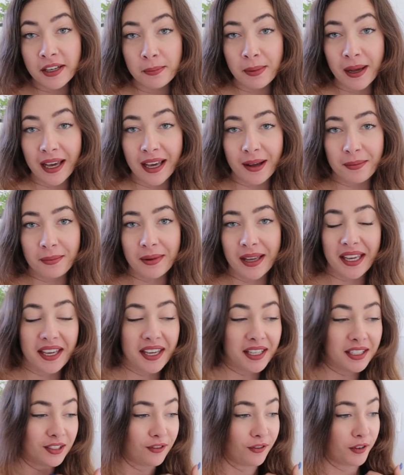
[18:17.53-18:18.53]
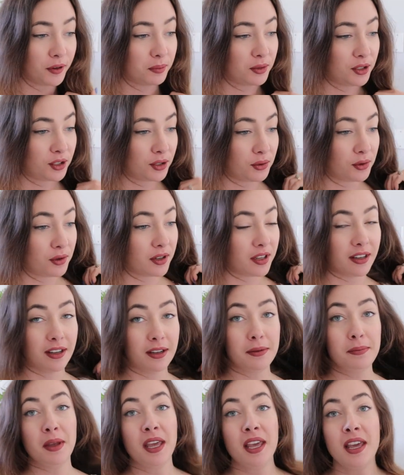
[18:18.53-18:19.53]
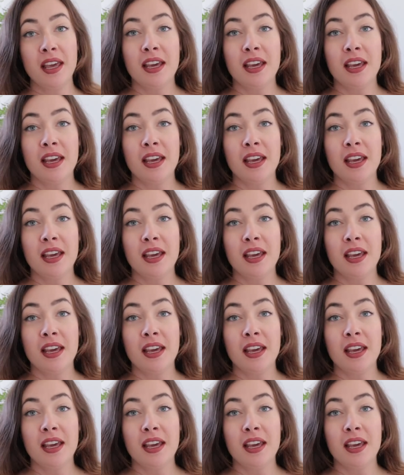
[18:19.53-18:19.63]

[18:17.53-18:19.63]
to pick up my kids from school.